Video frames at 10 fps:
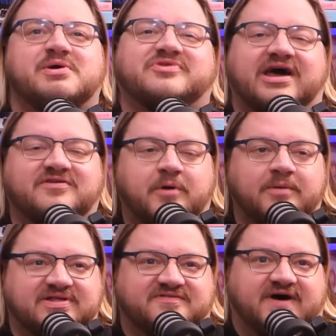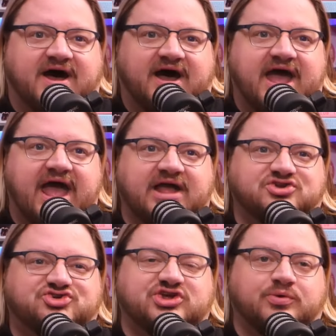he was at his bar mitzvah,
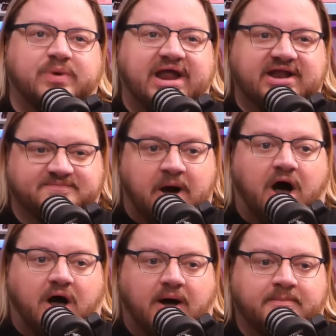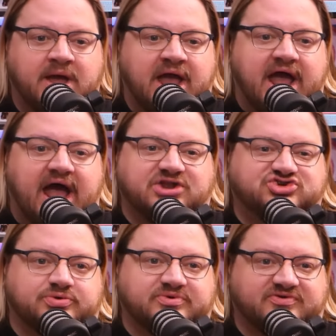and she read his palm, and
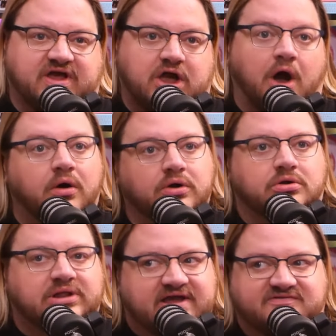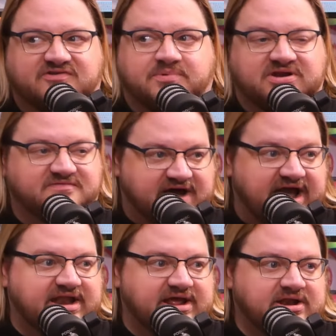she was like, oh, your life has been
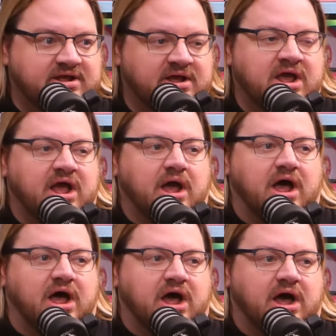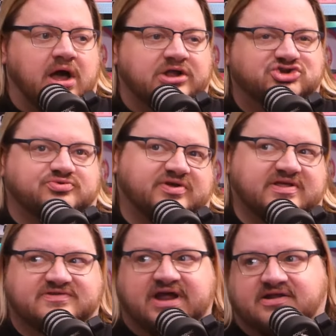divided. Uh, and she was like,
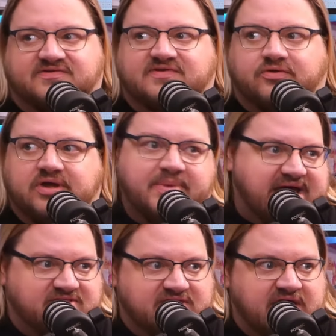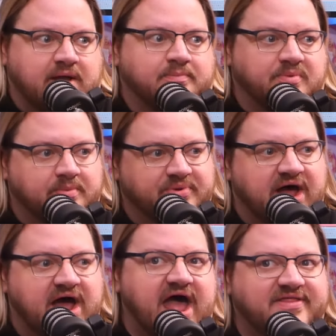that's not necessarily a bad thing, blah, blah,
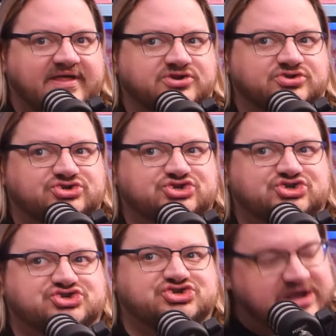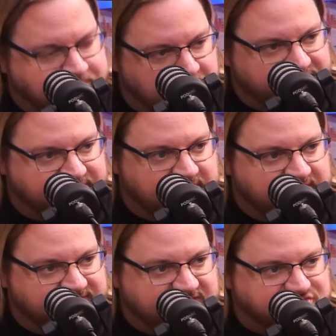blah. And then she put
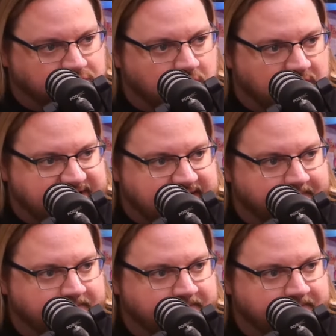the sigil on him.